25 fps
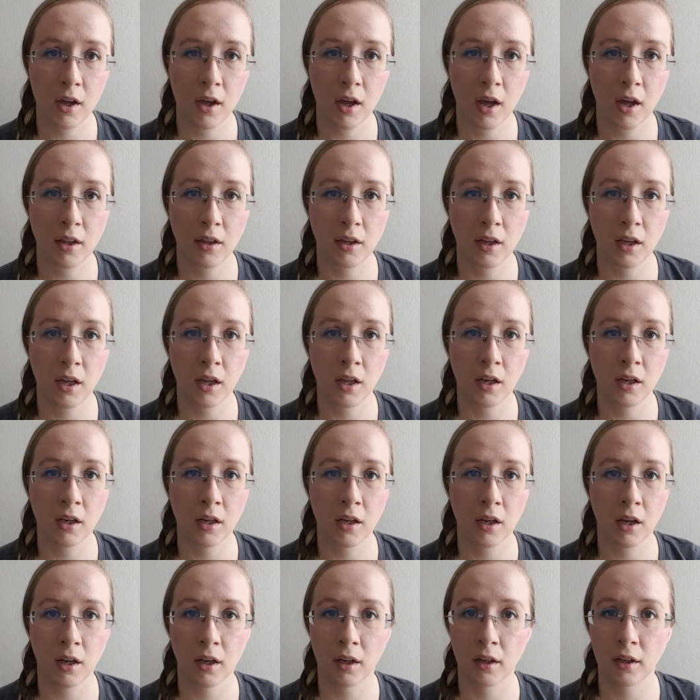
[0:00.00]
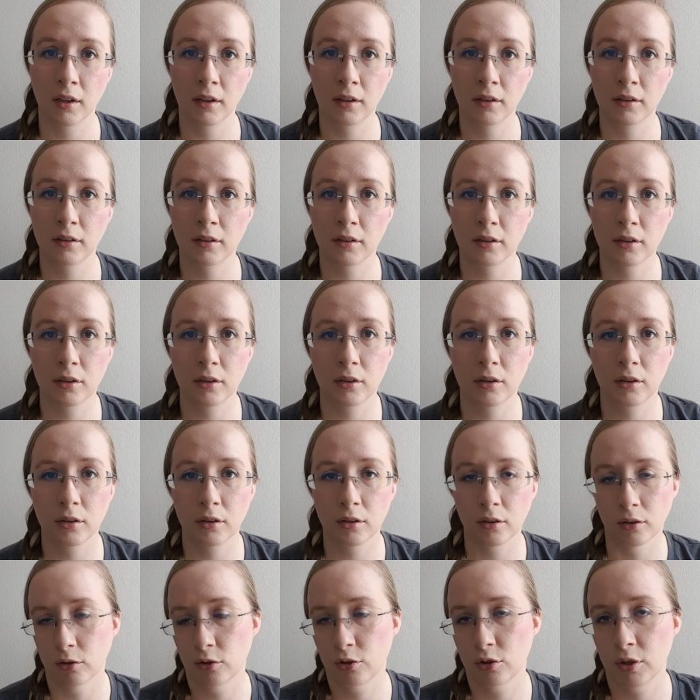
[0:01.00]
and then
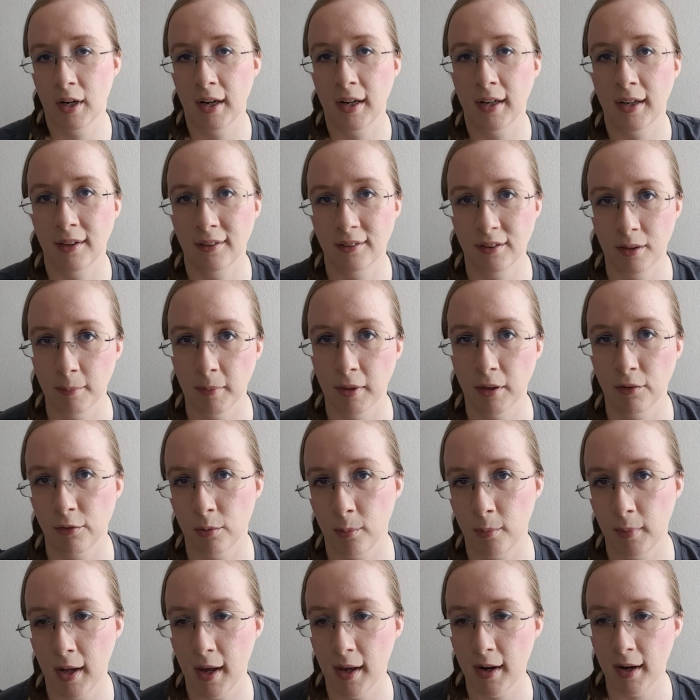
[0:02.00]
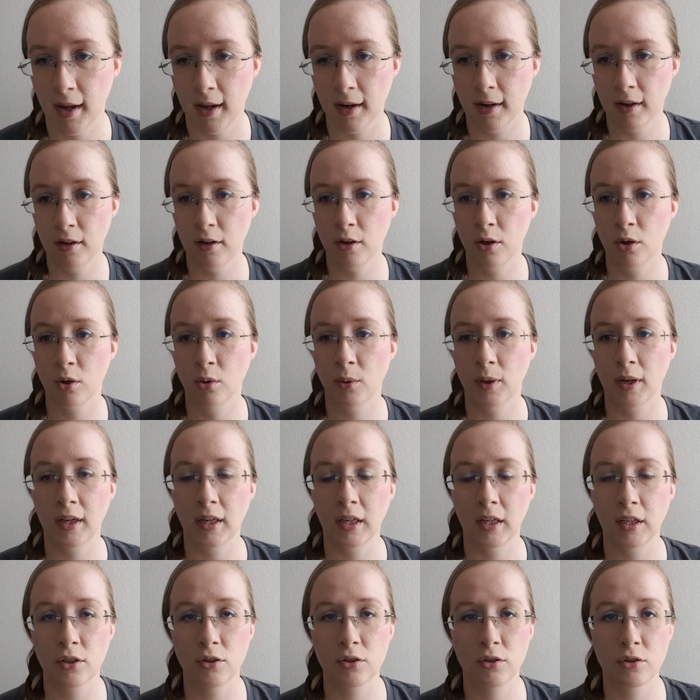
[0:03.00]
try to get something from that. I didn't know
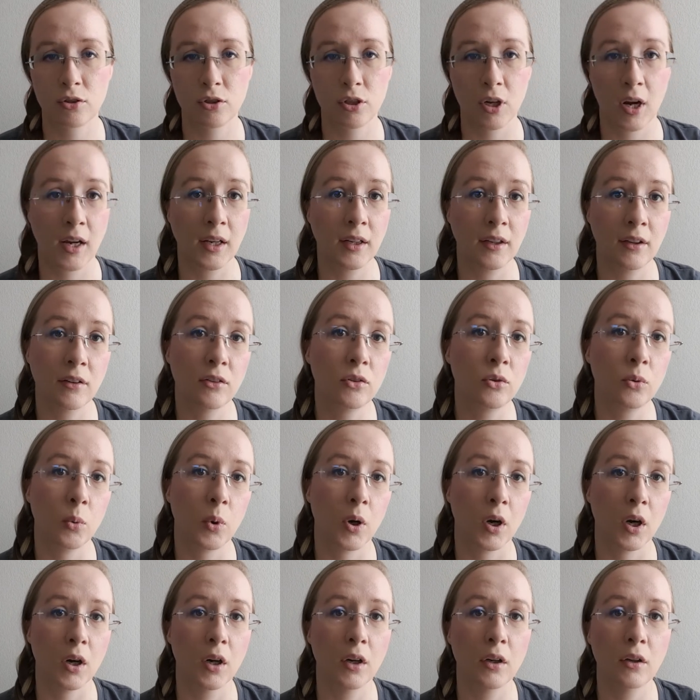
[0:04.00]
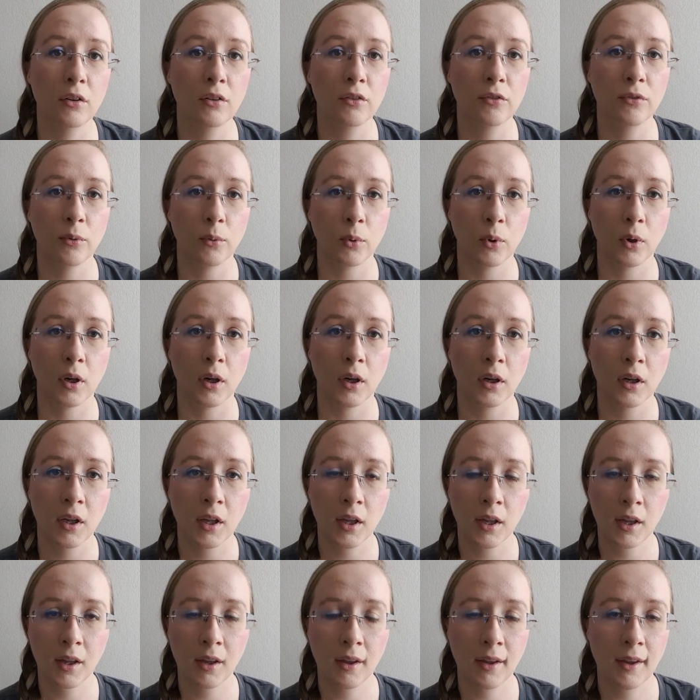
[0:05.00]
any Chinese words for
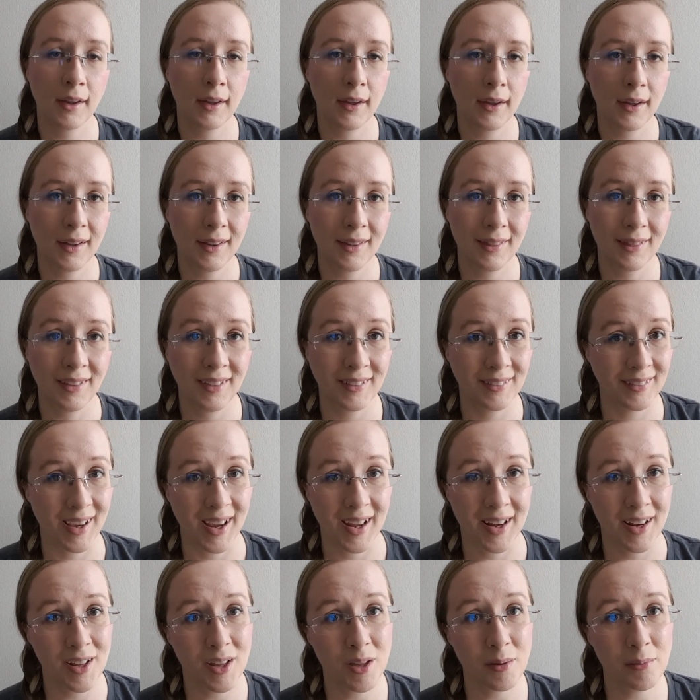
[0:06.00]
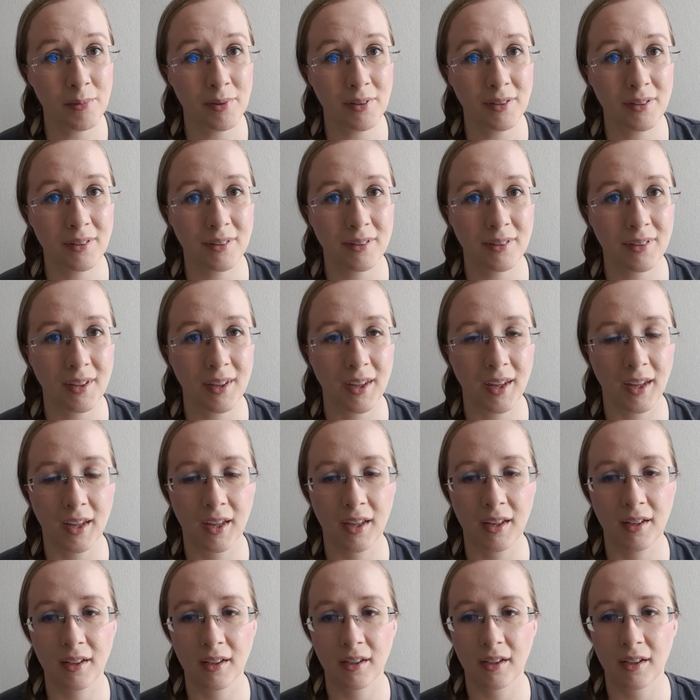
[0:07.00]
these items,
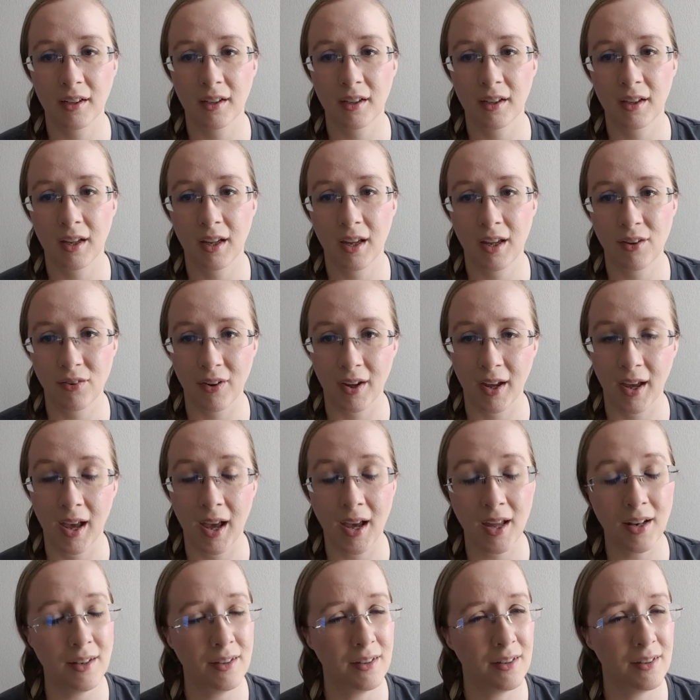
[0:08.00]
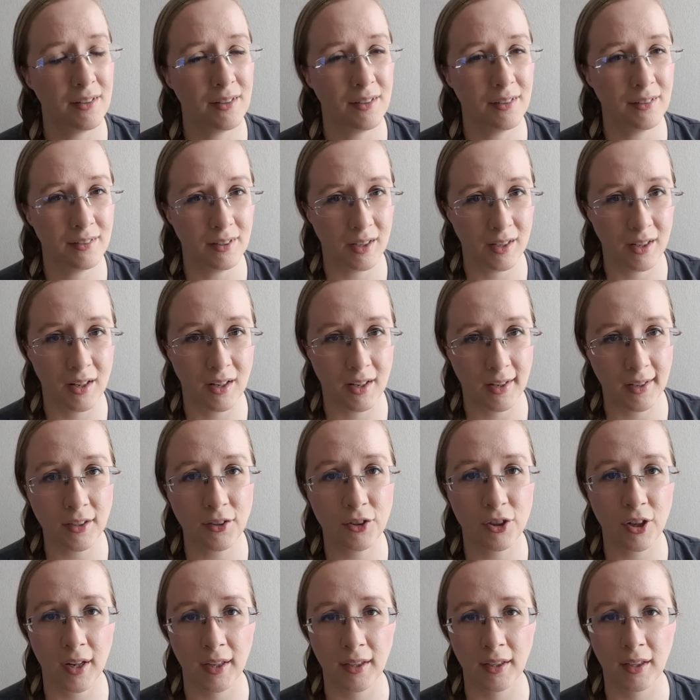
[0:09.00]
and if I had said it in
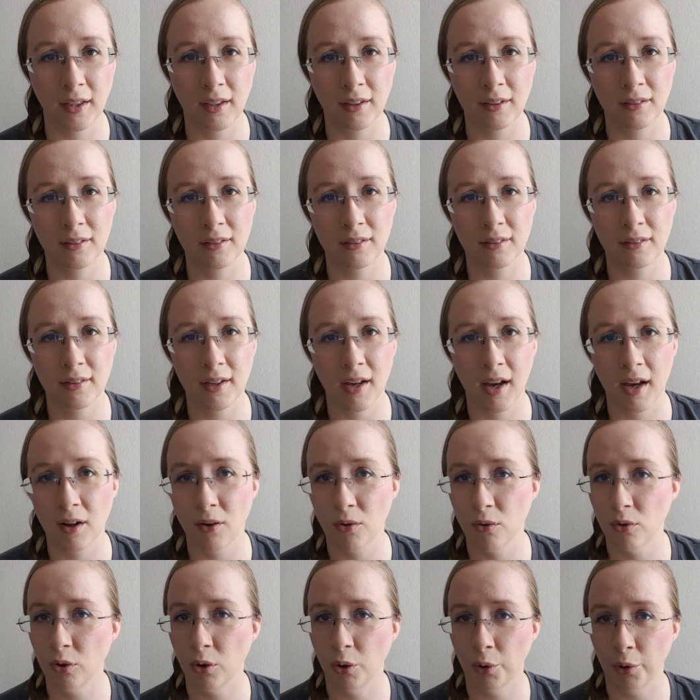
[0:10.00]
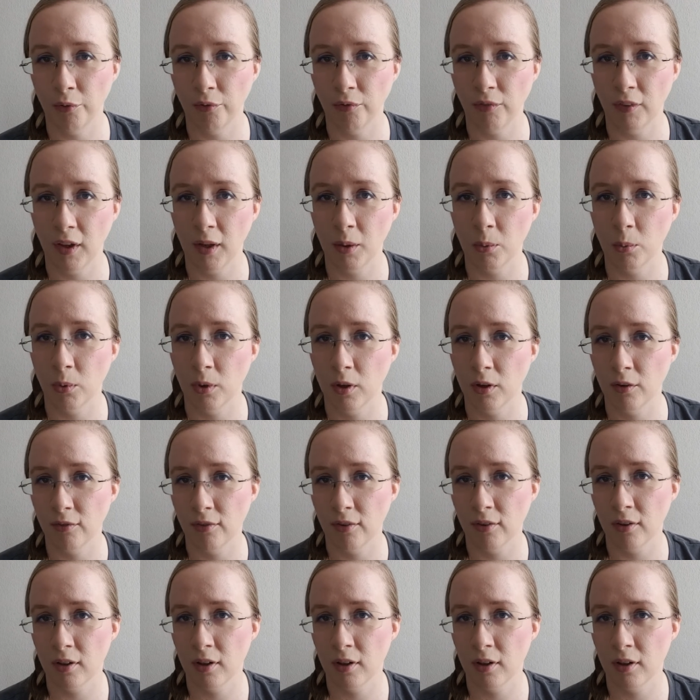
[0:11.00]
Chinese, I don't know if they would have